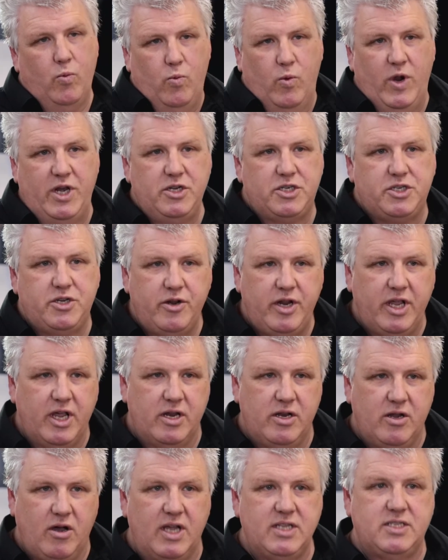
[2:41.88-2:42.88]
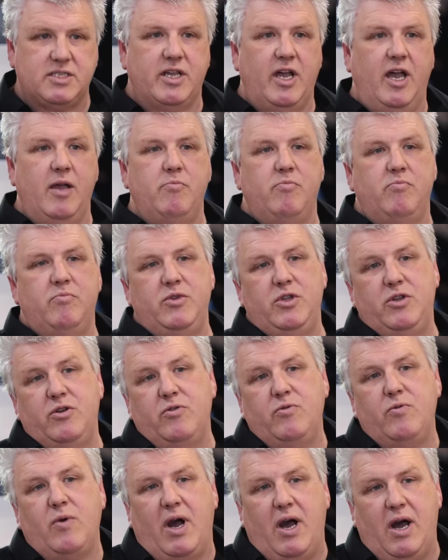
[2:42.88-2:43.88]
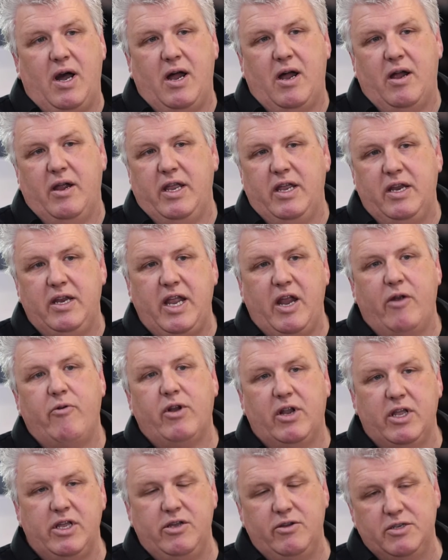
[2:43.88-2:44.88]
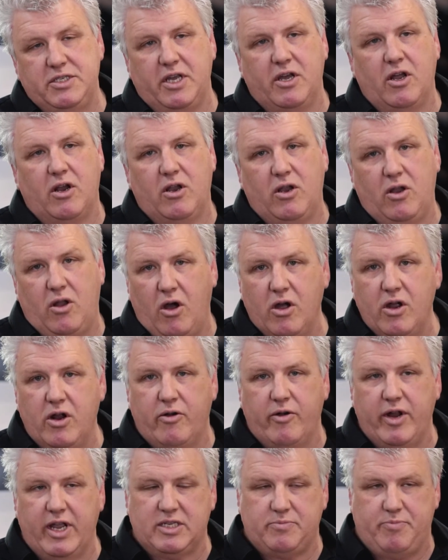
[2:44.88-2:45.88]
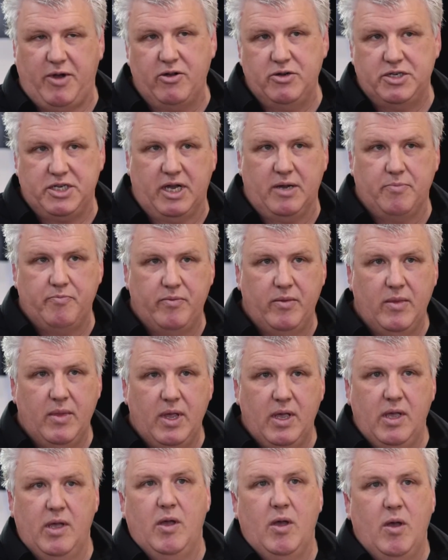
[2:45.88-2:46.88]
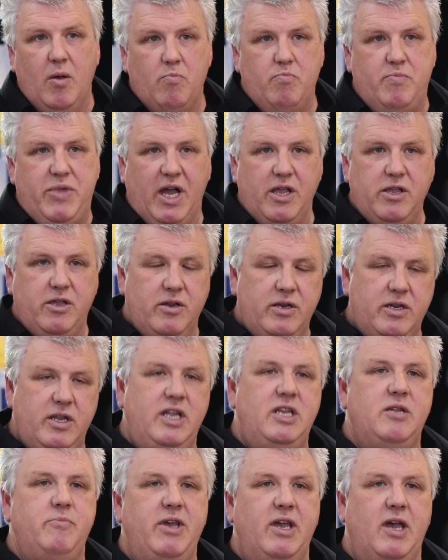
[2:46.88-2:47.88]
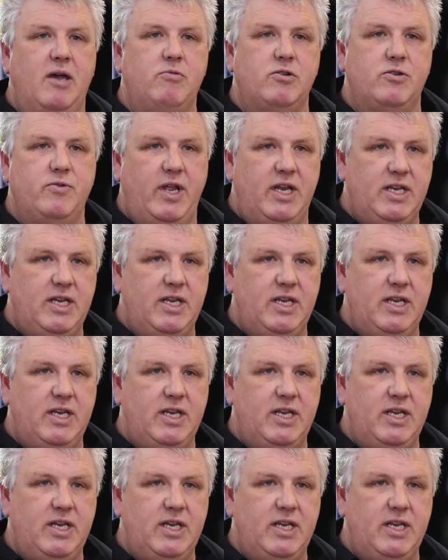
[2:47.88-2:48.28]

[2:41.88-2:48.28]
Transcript: When shooting a nightscape, you are inherently using a longer exposure, but you need to be able to